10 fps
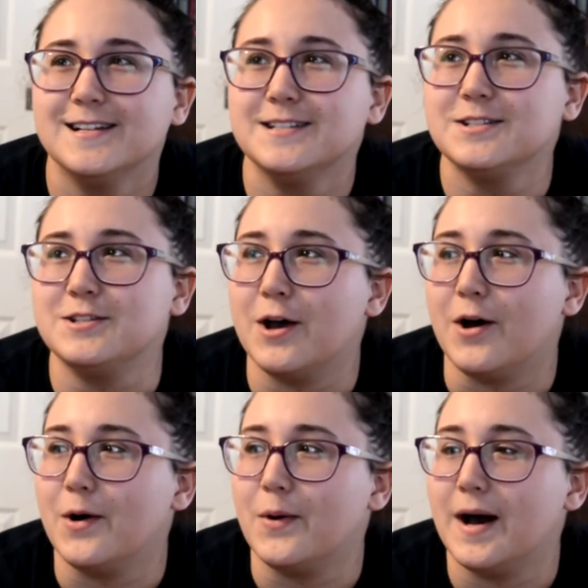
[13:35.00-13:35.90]

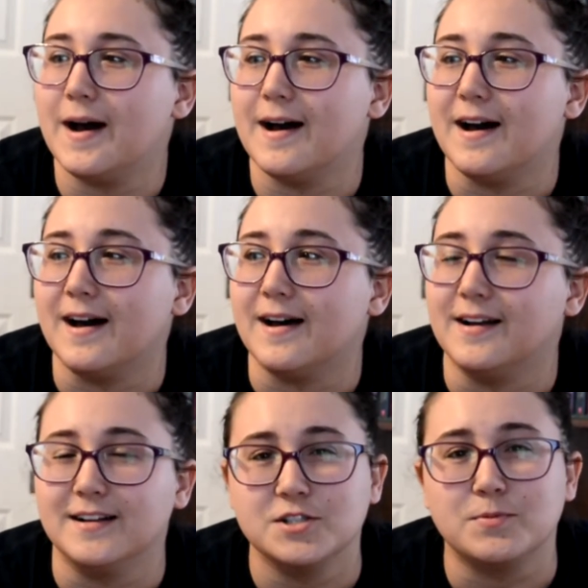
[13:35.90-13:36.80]
so uh,
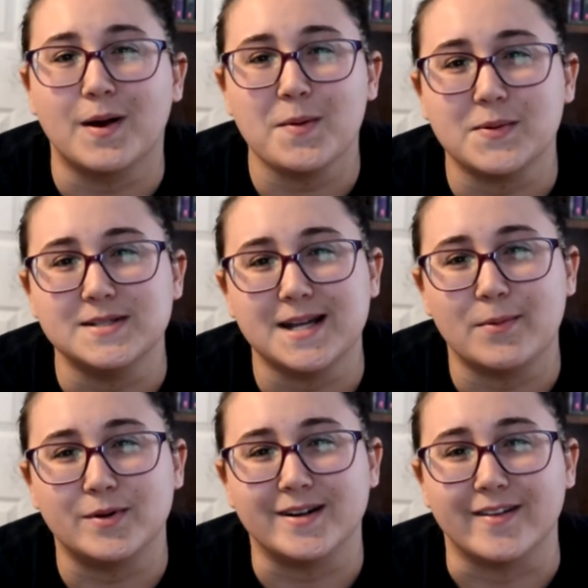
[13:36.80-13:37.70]
should probably
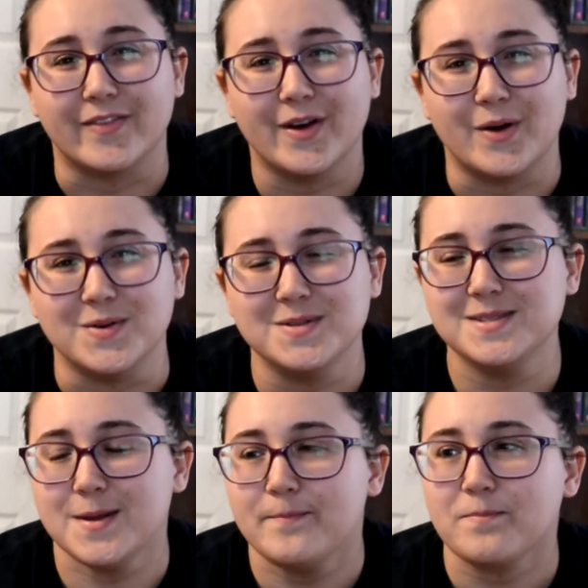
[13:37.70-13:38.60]
stop wearing
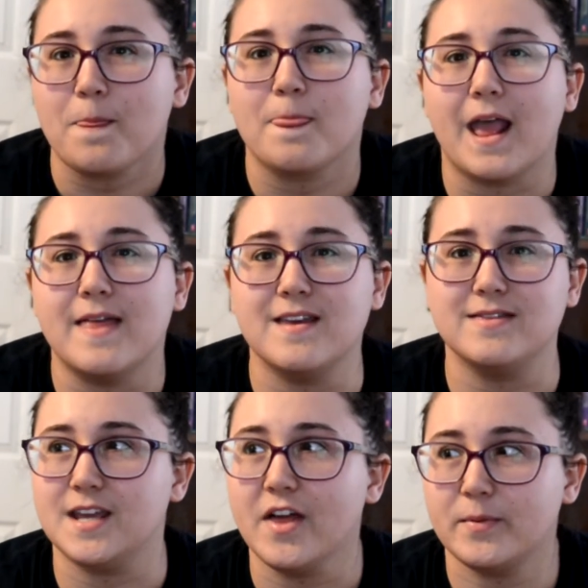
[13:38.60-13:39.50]
those. And then
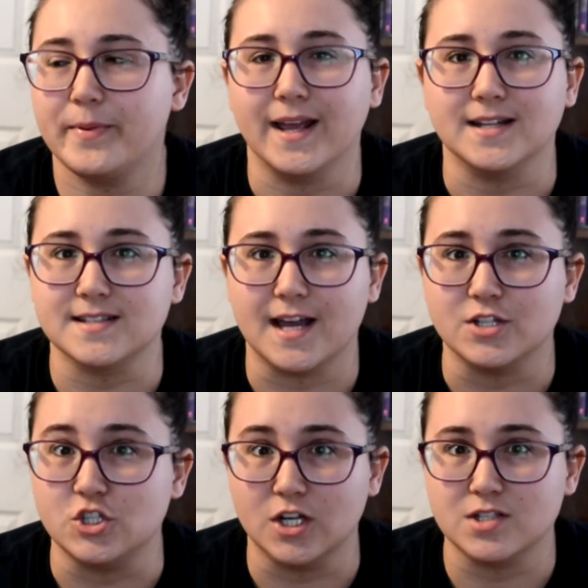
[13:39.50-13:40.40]
the other pants I
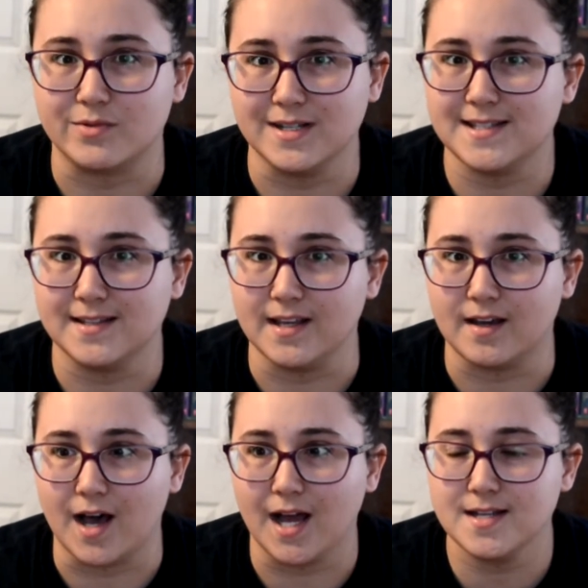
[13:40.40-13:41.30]
just recently
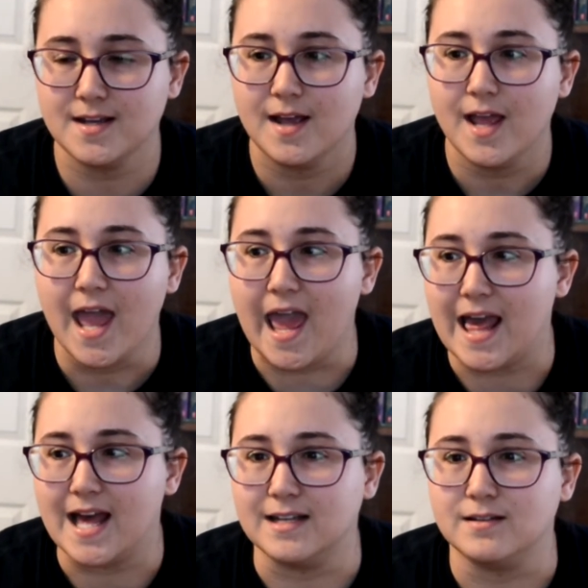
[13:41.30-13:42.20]
got,
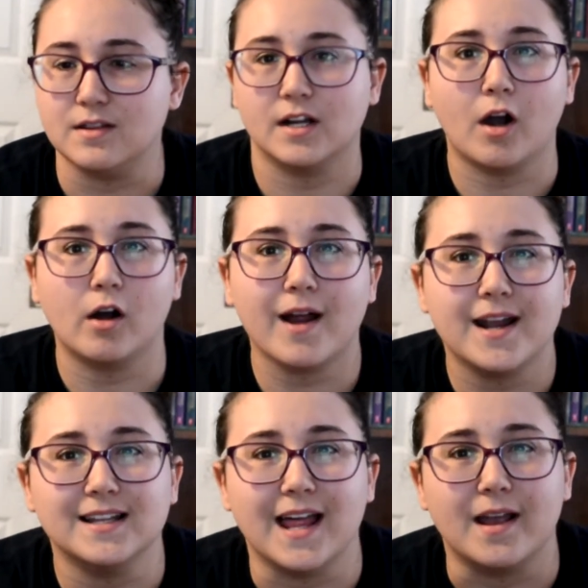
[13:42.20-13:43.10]
and they're
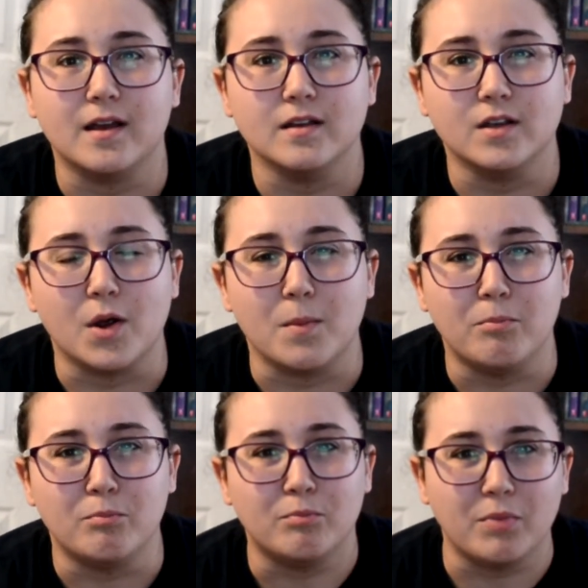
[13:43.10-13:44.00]
already like, you know,
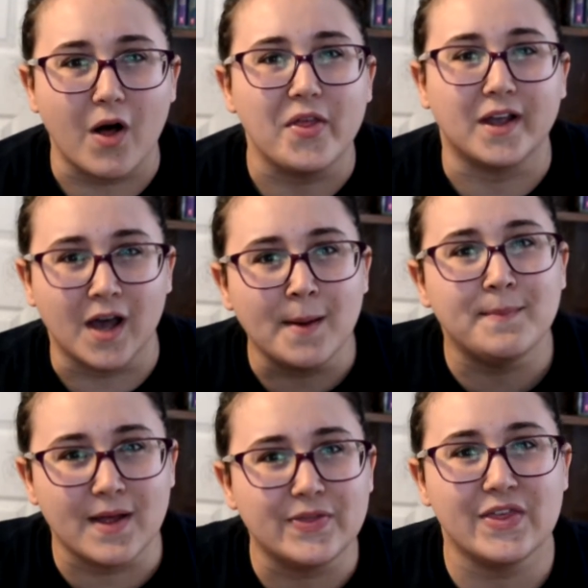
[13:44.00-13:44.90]
balling up
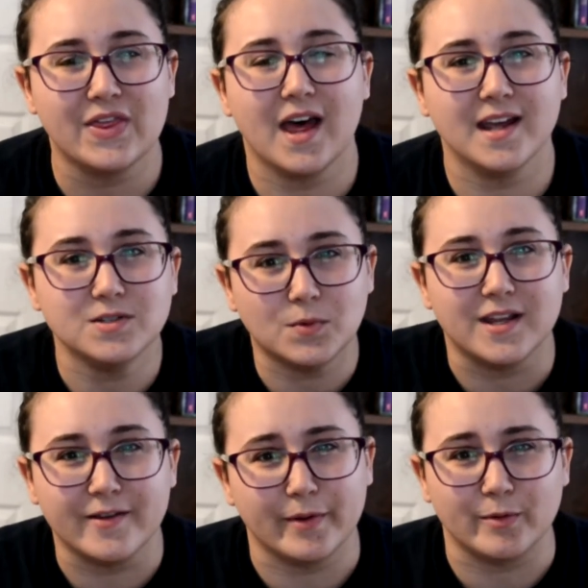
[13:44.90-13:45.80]
at the thighs where
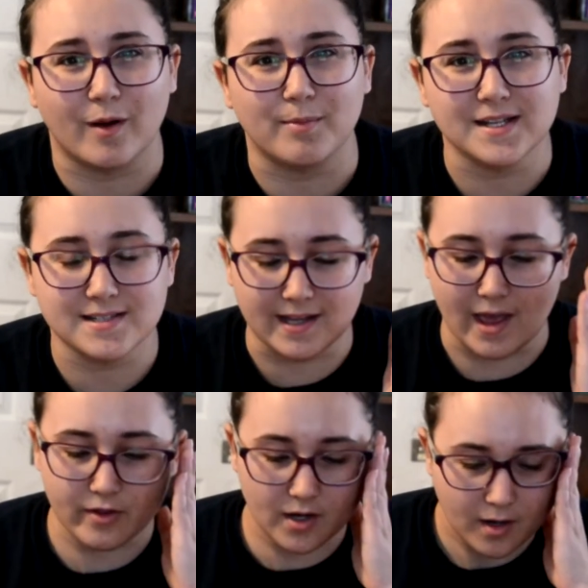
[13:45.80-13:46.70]
they've been rubbing
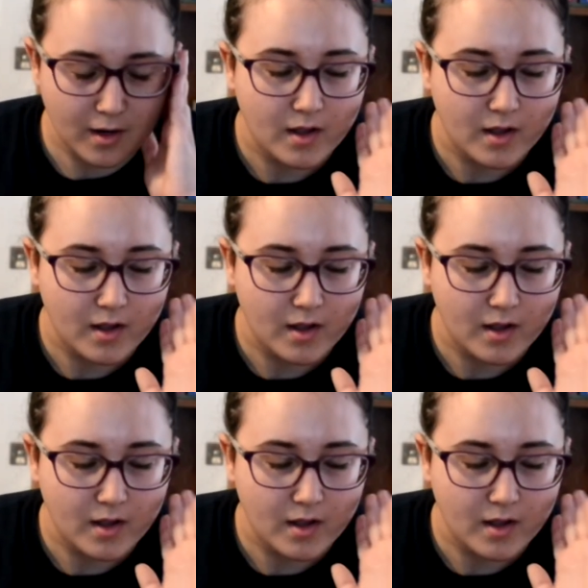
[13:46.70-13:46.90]
together.